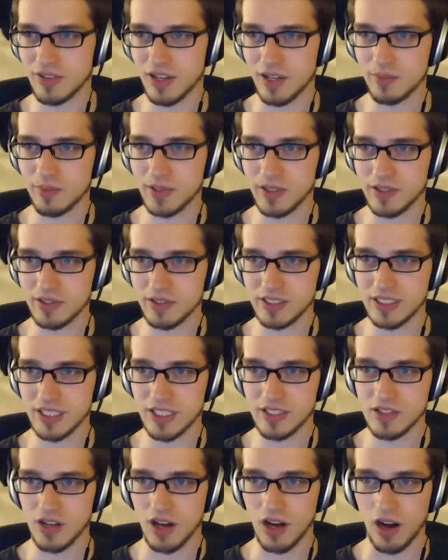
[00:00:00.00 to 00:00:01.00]
on Pinterest, and
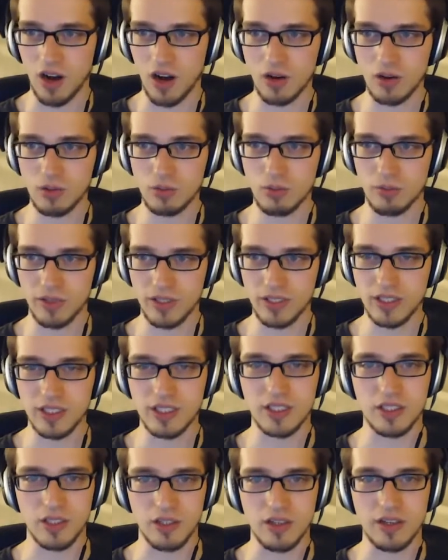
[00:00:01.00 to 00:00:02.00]
it's all really
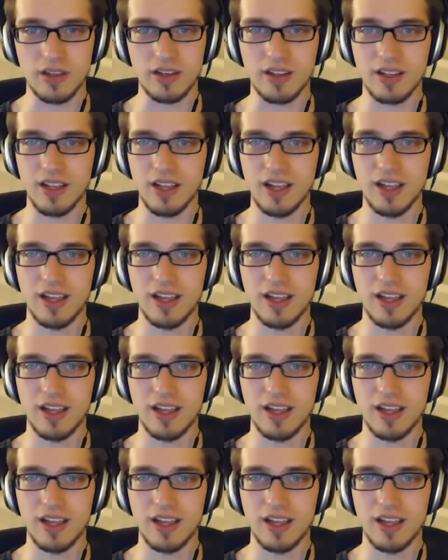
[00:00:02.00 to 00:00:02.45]
good.